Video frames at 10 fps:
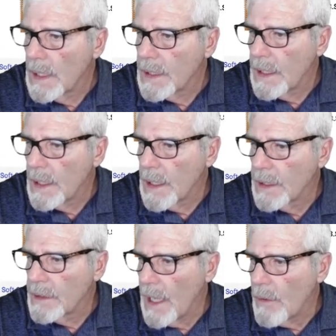kind of
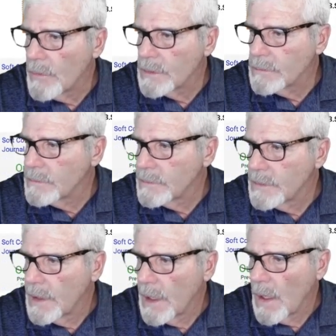like that one.
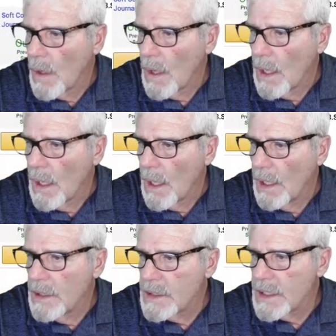
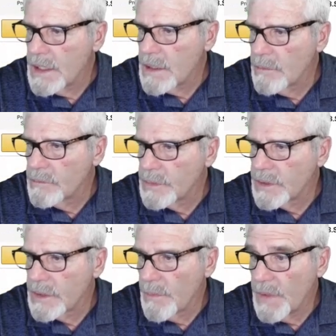And you see some
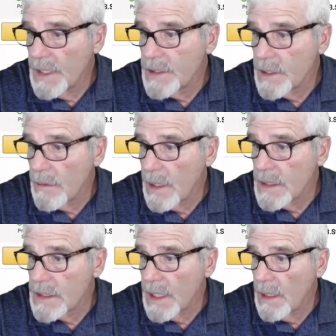things that are
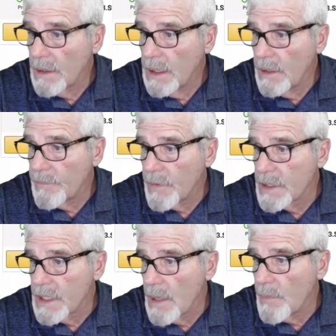on sale here. For
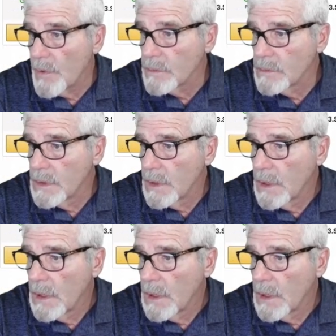example,